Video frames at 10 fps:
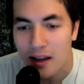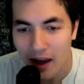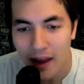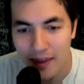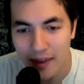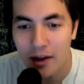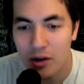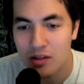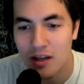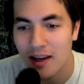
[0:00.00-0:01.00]
and now you're
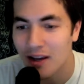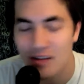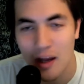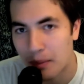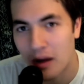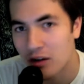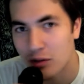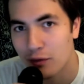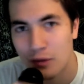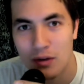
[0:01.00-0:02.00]
saying it's not possible
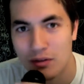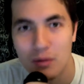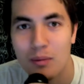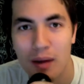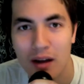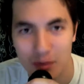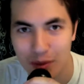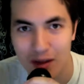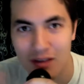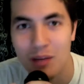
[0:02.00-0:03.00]
for us to
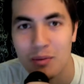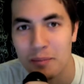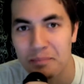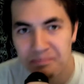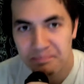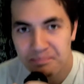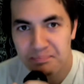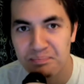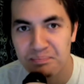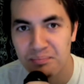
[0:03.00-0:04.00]
possibly accept it?
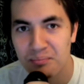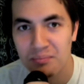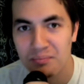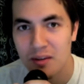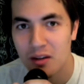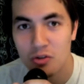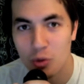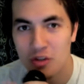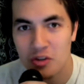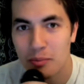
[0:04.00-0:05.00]
So
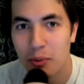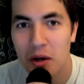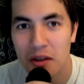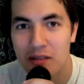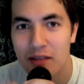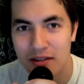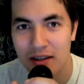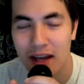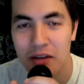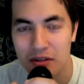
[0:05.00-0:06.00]
what's the point of the
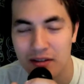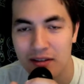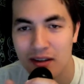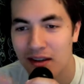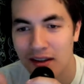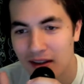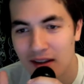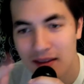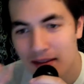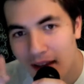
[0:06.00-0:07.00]
investigation?
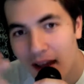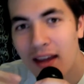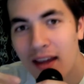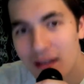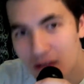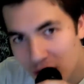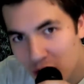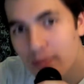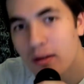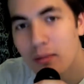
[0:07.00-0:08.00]
This guy is
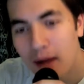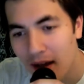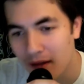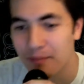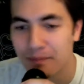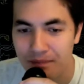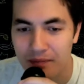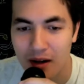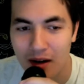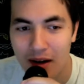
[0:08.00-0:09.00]
looping around,
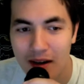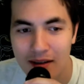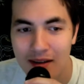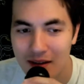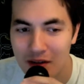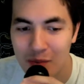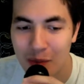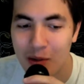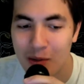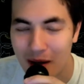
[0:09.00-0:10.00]
all right? He's
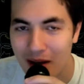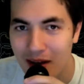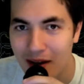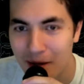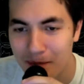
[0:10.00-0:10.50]
pulling my leg.